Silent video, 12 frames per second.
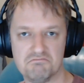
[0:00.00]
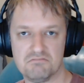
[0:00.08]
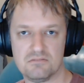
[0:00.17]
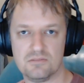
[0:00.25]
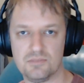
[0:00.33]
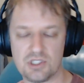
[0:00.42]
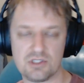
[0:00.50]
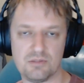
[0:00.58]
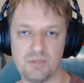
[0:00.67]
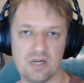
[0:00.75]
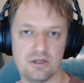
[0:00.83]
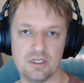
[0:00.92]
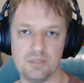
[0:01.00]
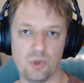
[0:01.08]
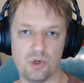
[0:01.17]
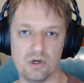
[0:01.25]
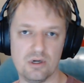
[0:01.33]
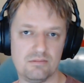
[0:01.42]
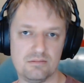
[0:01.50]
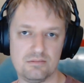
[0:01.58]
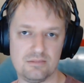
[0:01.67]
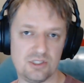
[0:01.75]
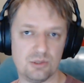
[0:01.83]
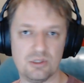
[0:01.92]
doesn't matter anymore.
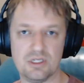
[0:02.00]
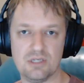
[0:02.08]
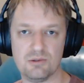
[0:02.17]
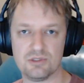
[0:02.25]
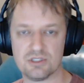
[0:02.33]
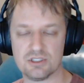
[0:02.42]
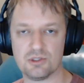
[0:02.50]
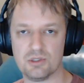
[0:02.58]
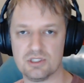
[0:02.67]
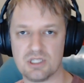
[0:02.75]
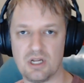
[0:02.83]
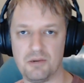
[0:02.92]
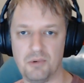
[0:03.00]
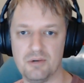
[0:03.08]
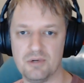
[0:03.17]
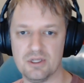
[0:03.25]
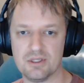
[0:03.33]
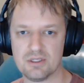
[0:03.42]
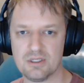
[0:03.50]
Unity was the choice that I went with.